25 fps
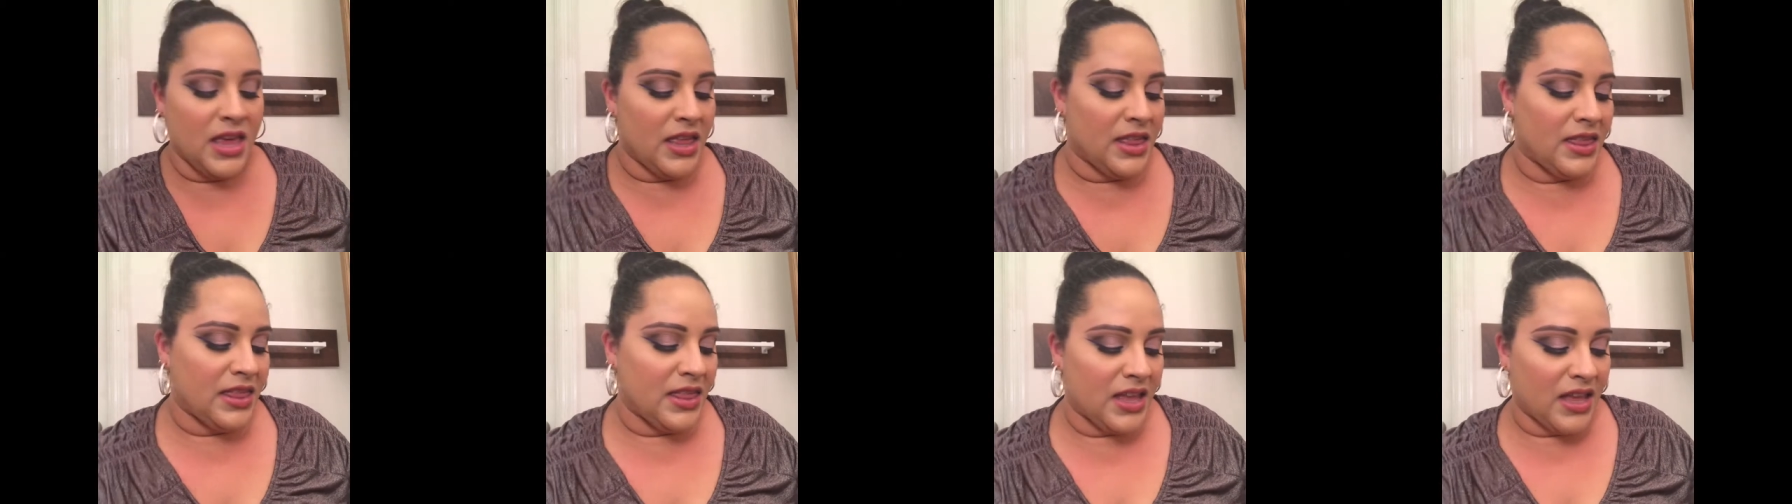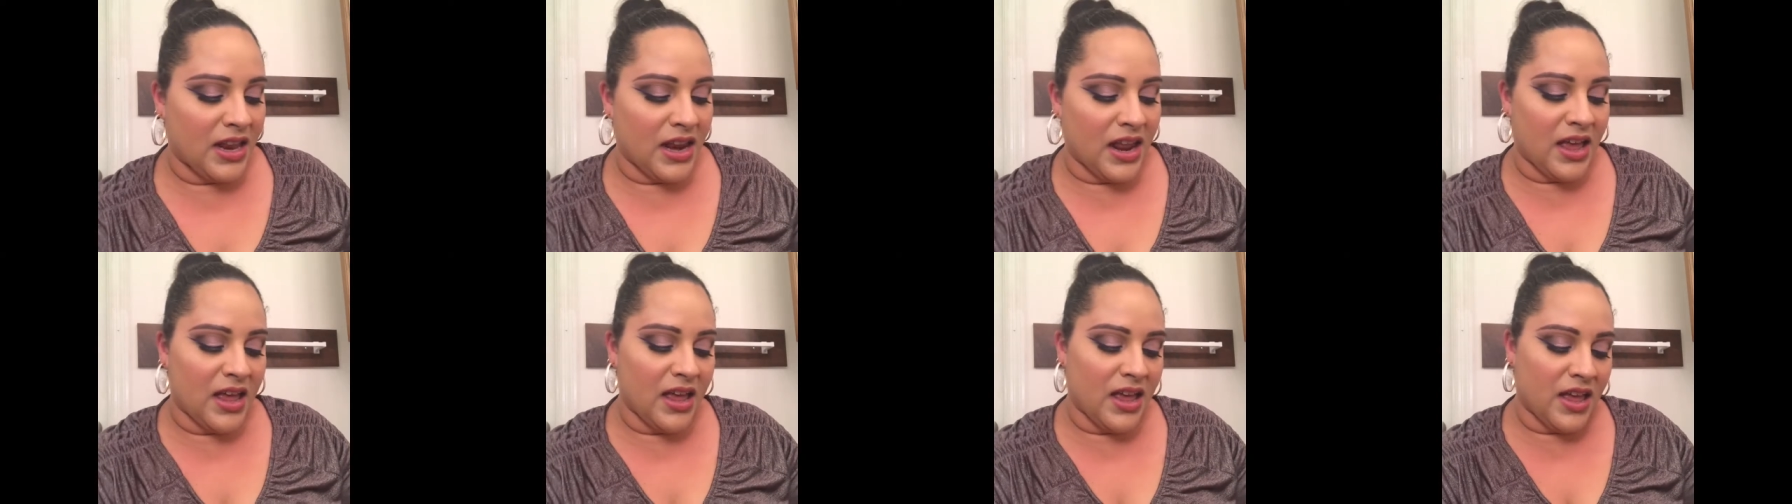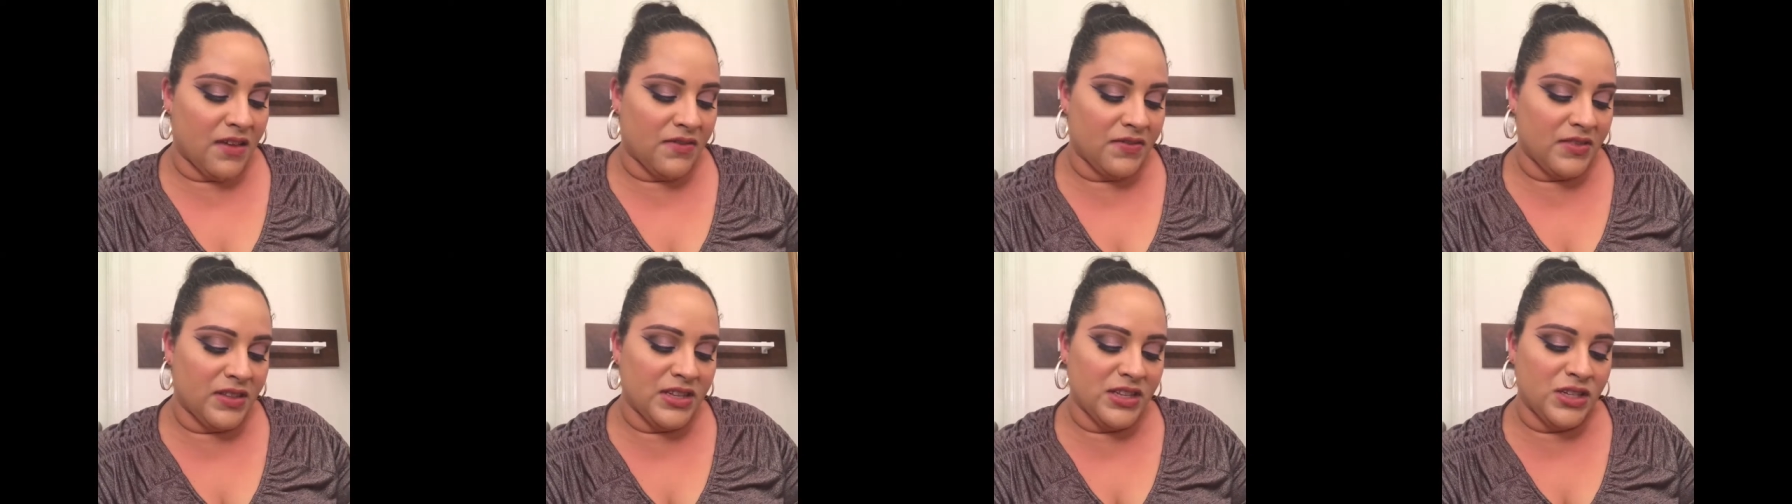Then I
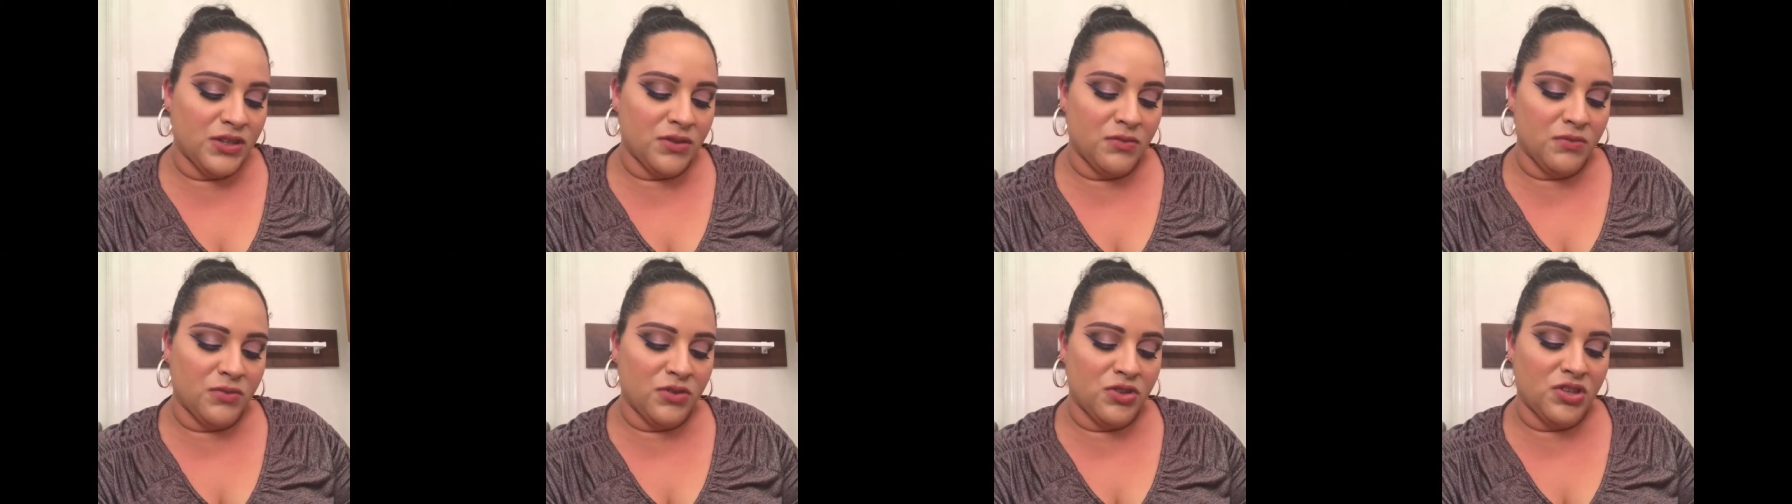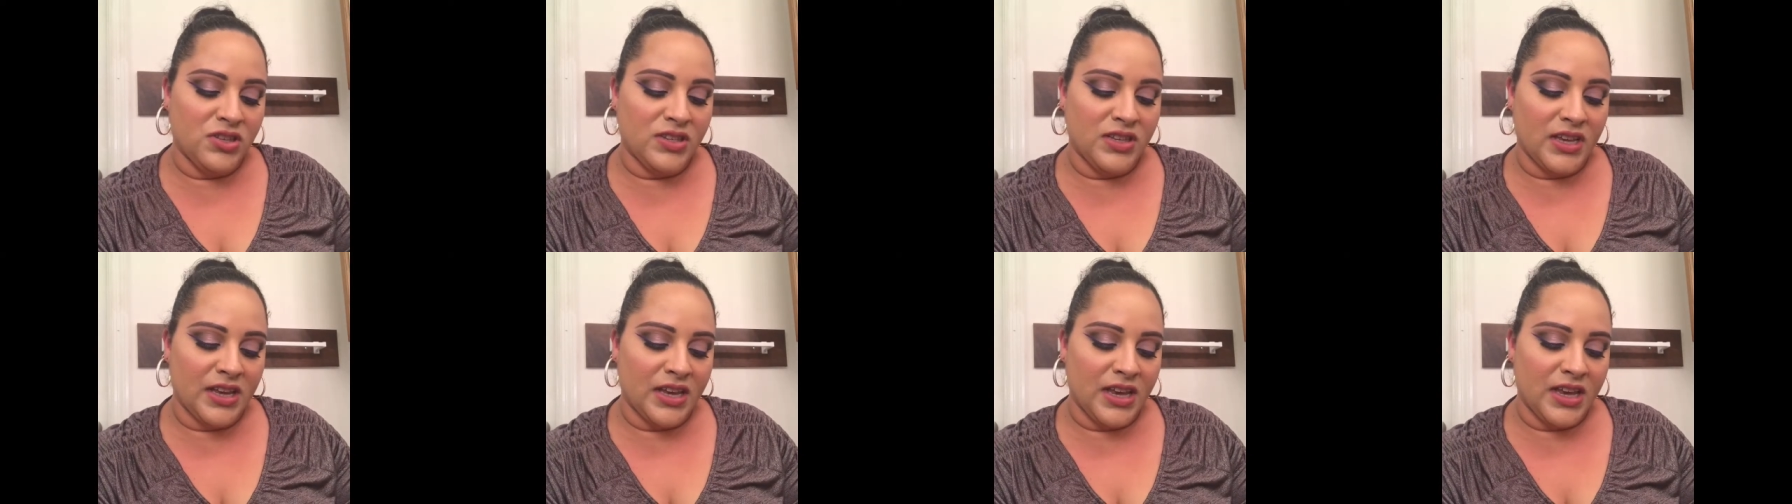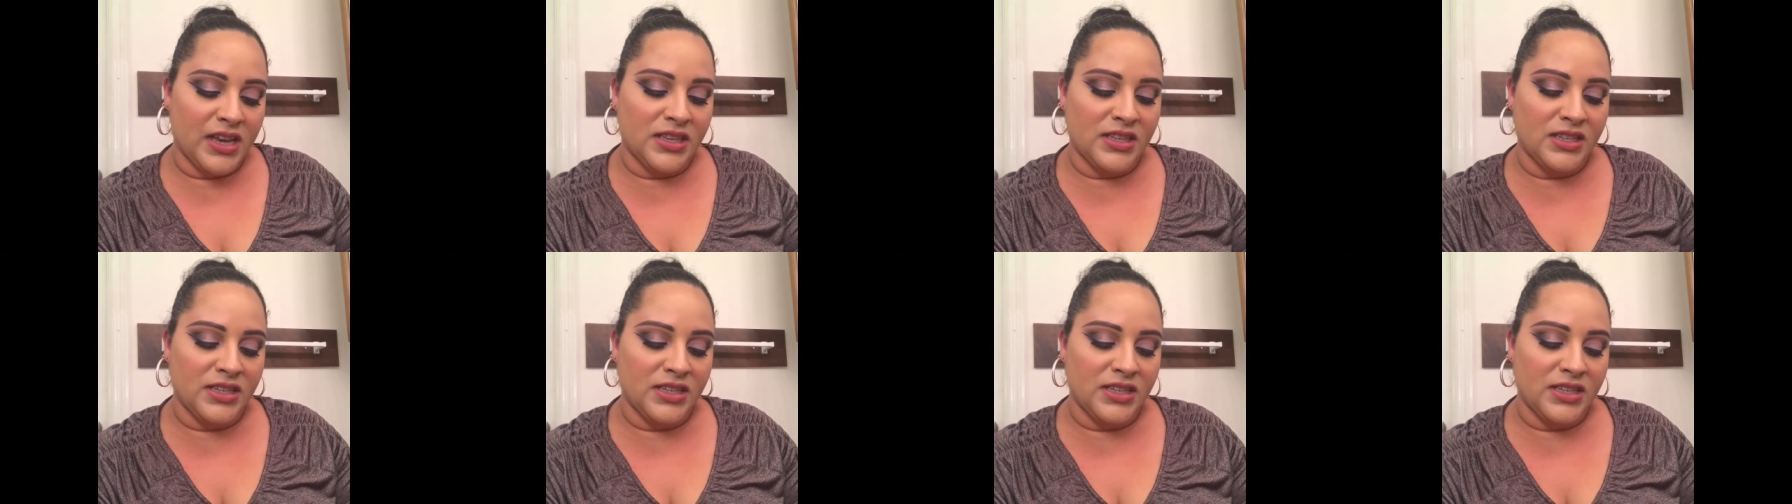have this one, which is like a